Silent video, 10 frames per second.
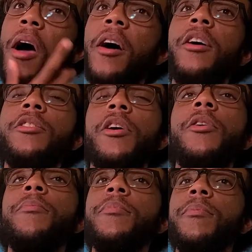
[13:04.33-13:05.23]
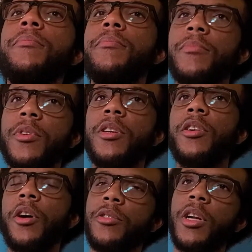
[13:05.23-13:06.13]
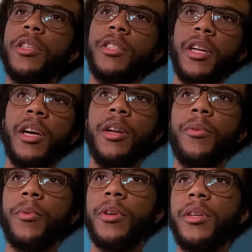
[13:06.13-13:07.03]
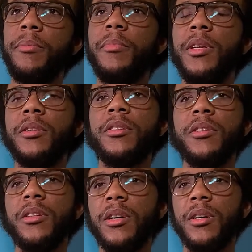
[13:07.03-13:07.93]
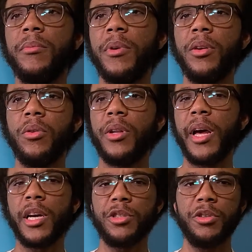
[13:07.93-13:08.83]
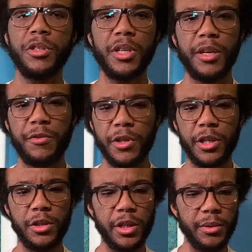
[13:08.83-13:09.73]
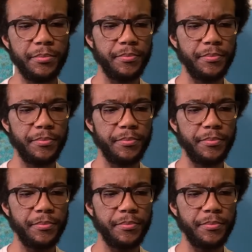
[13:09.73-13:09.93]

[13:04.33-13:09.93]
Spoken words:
So, he goes on set where he meets an old actress. I forget her name.